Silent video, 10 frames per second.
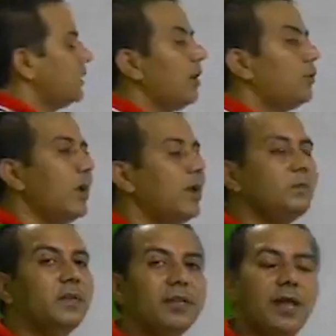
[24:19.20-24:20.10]
that
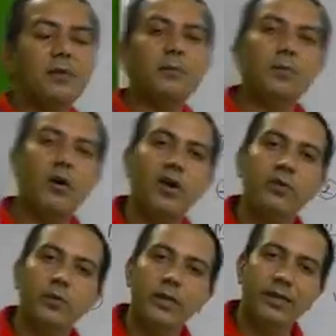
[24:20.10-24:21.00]
when methane
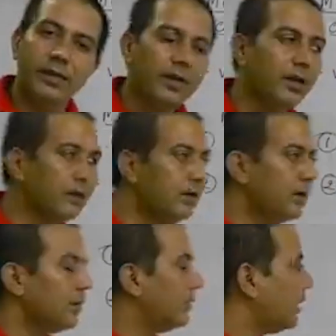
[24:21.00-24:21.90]
bond with air,
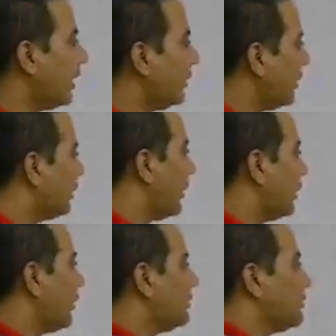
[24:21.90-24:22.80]
then it will
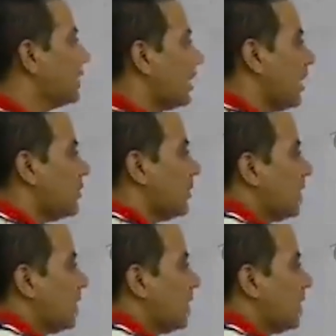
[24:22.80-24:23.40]
gives carbon